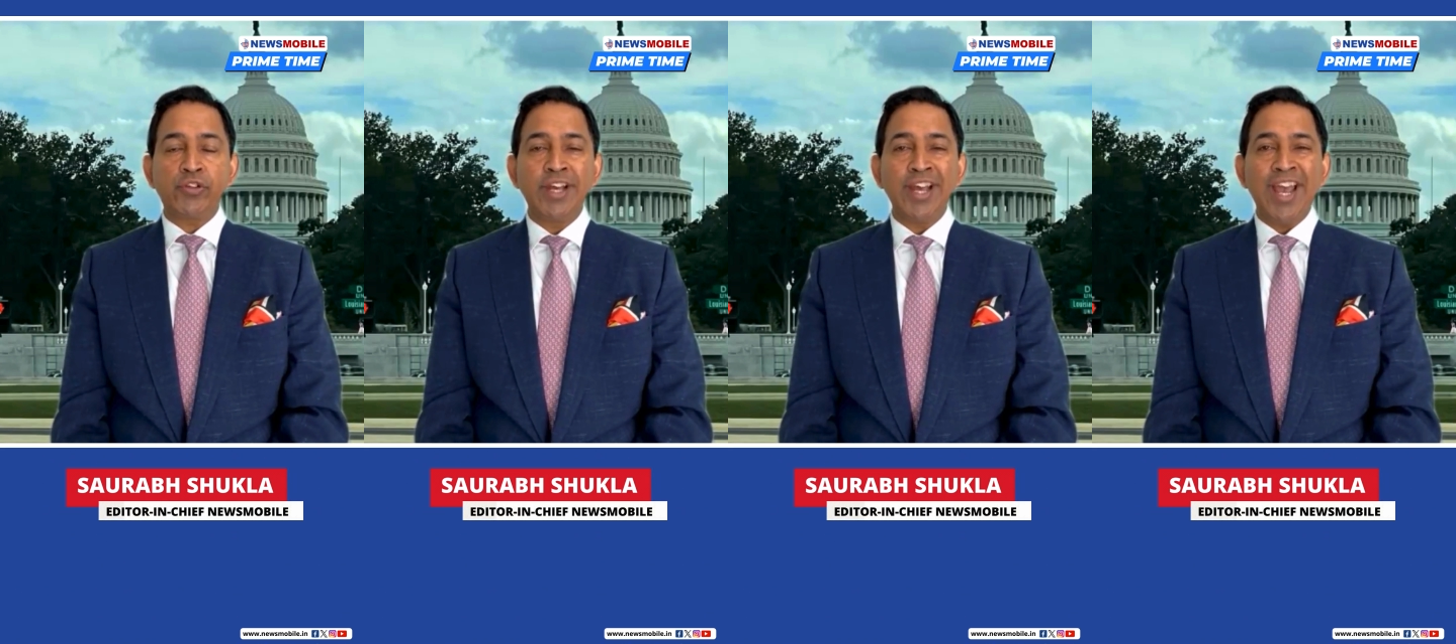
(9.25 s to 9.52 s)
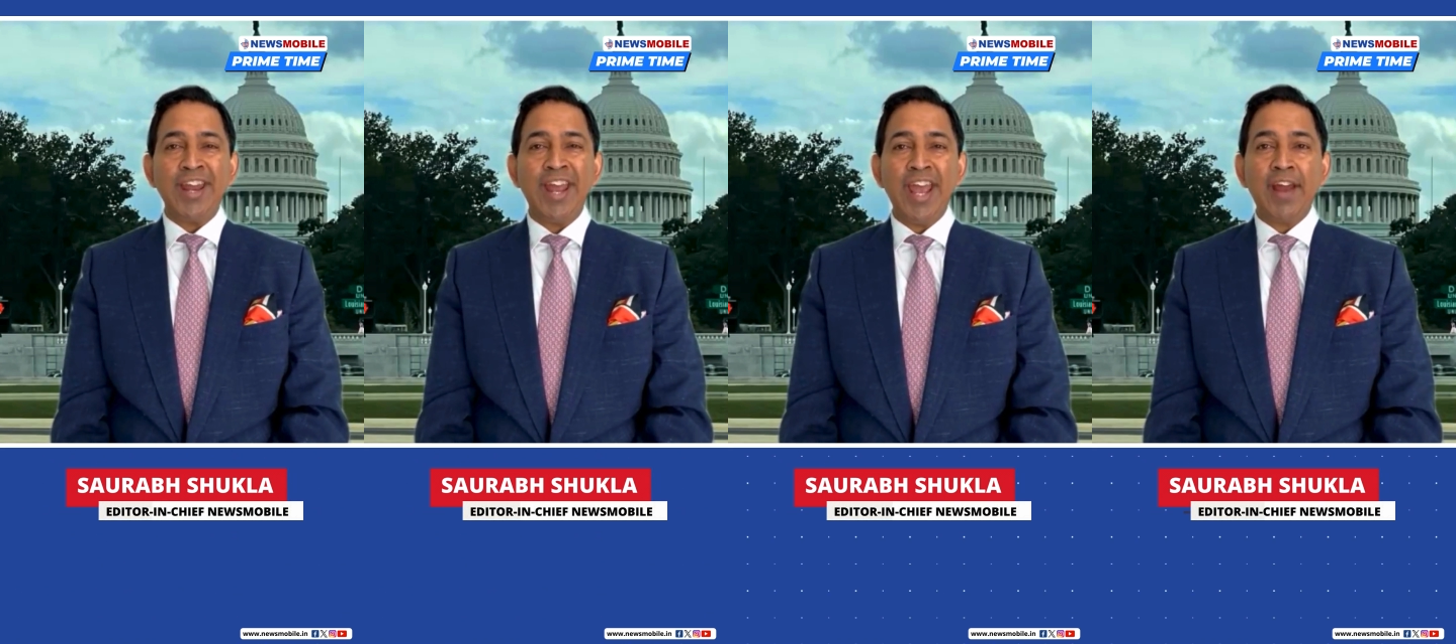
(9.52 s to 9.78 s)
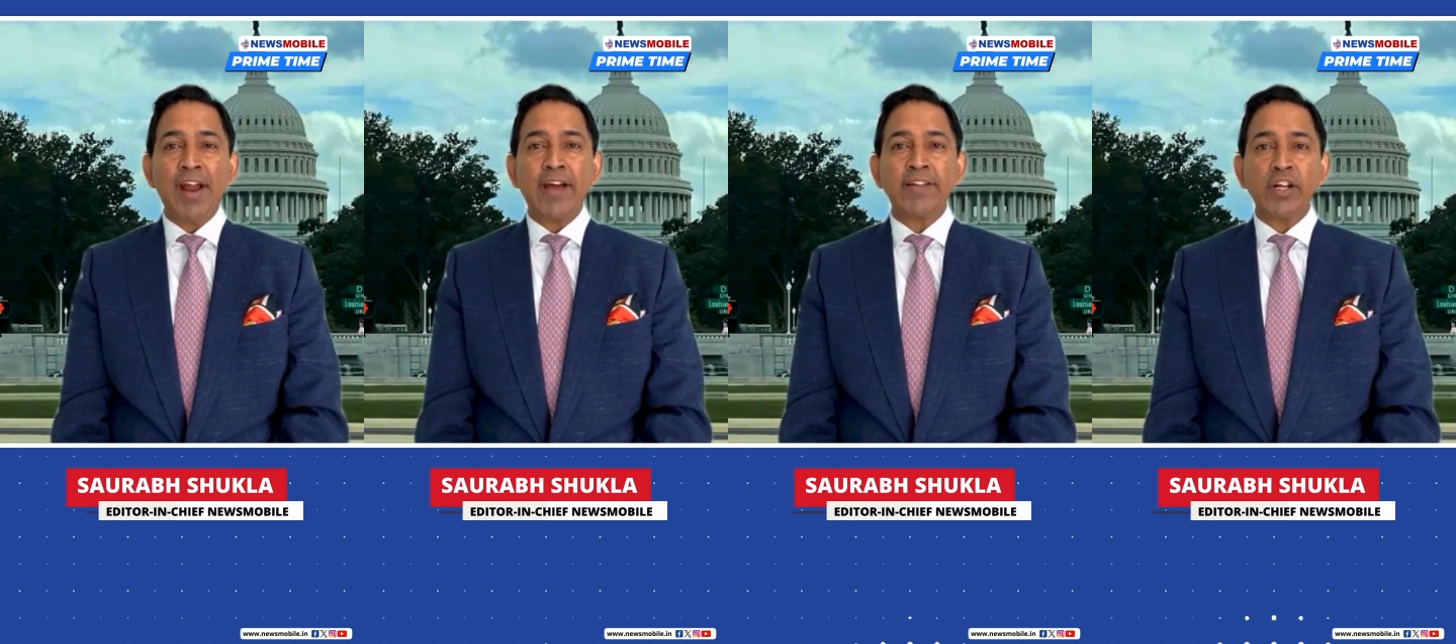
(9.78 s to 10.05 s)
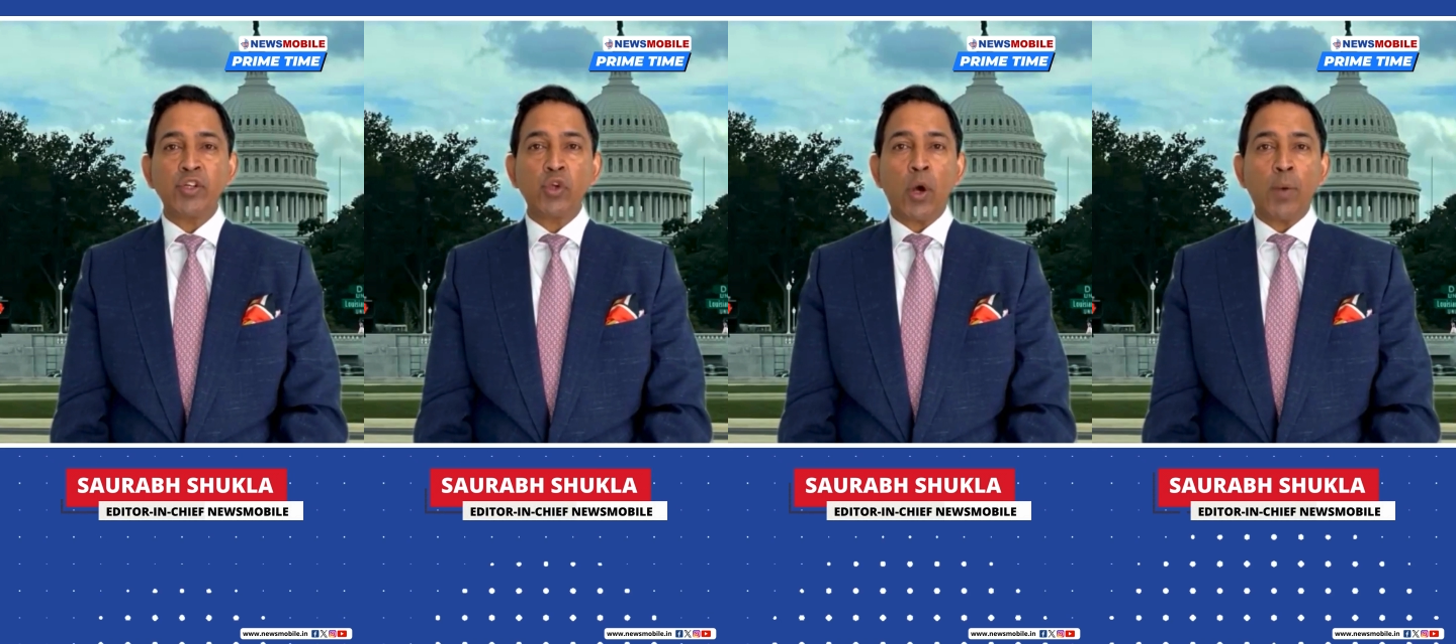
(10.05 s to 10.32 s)
And here are the
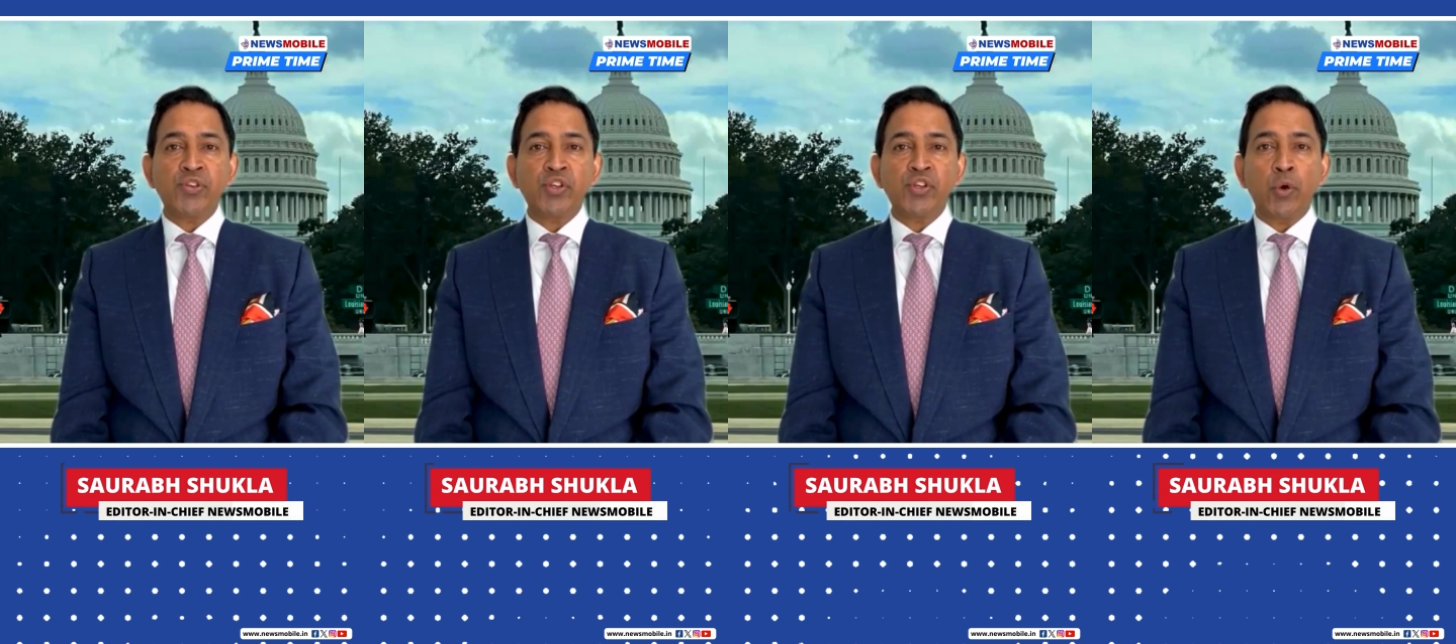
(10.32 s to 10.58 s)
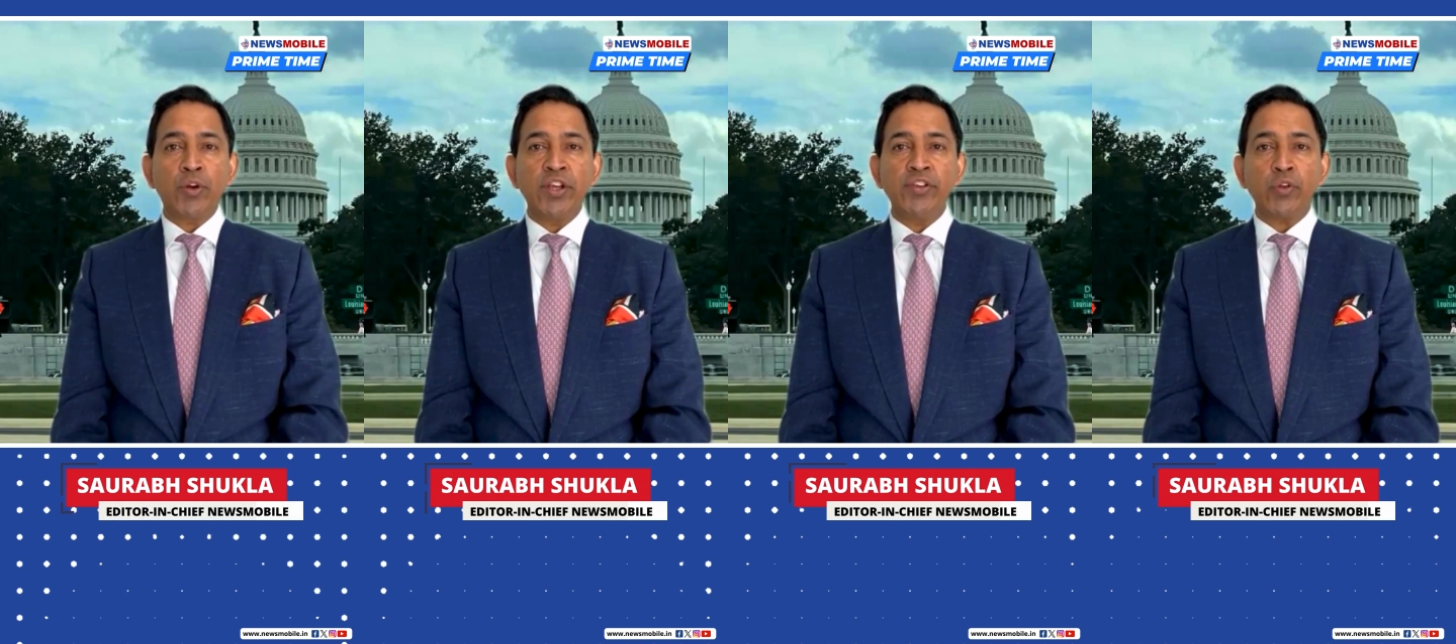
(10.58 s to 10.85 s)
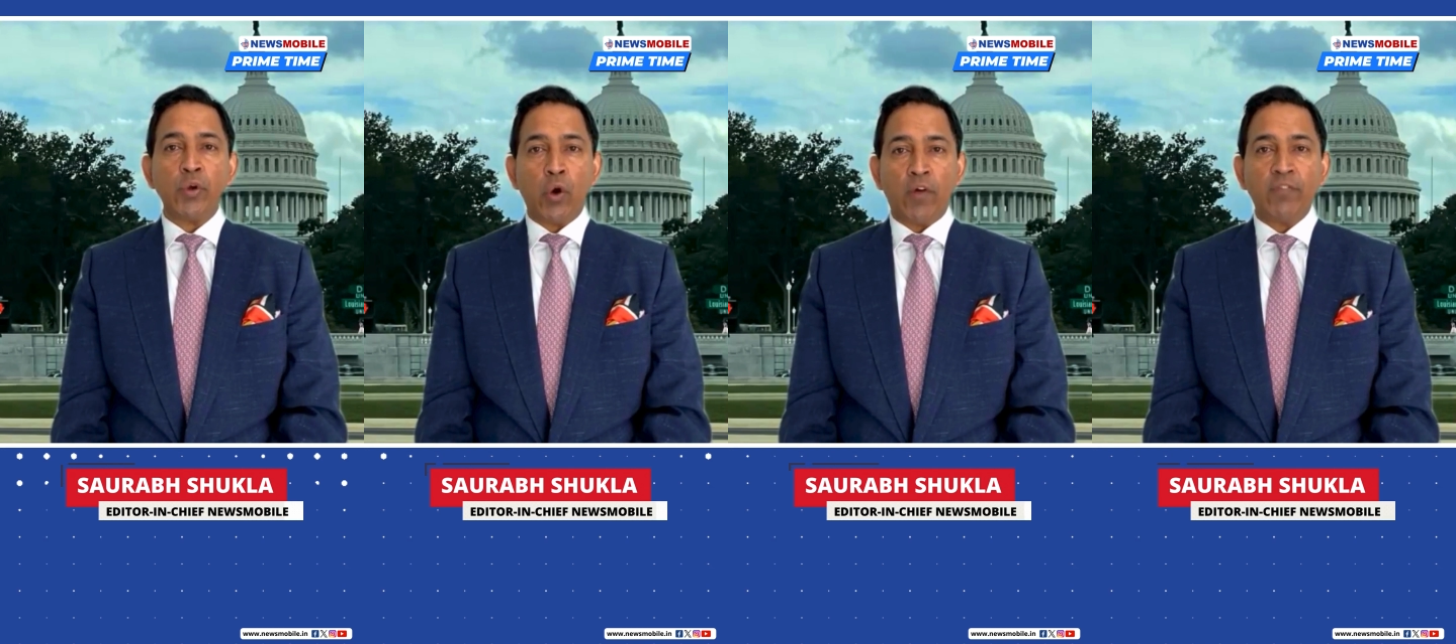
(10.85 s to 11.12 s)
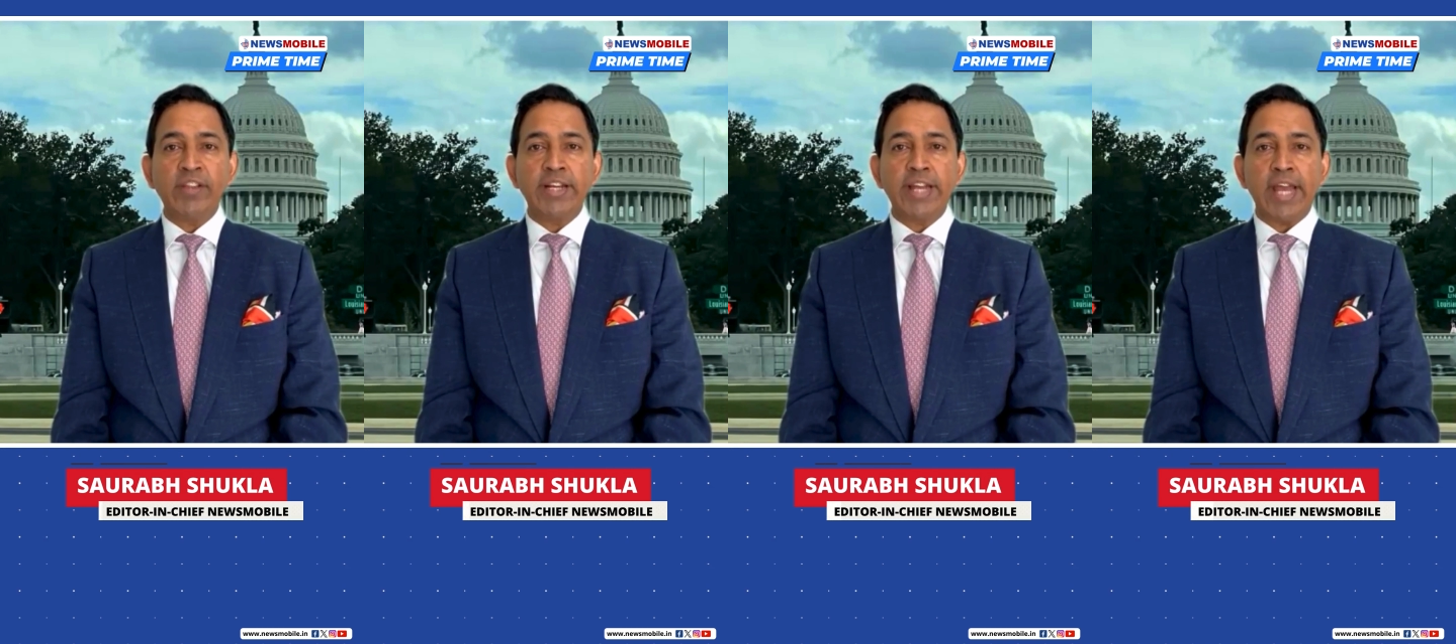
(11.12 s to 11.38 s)
top stories of
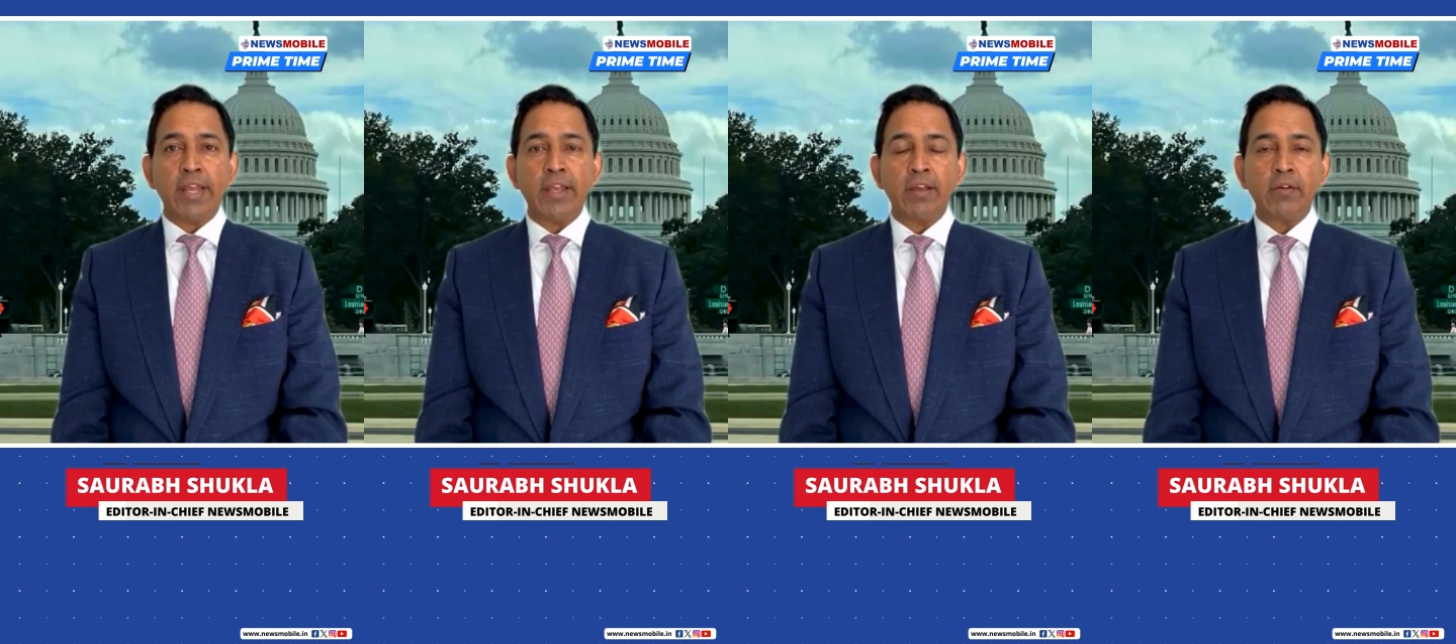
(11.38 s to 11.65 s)
the day.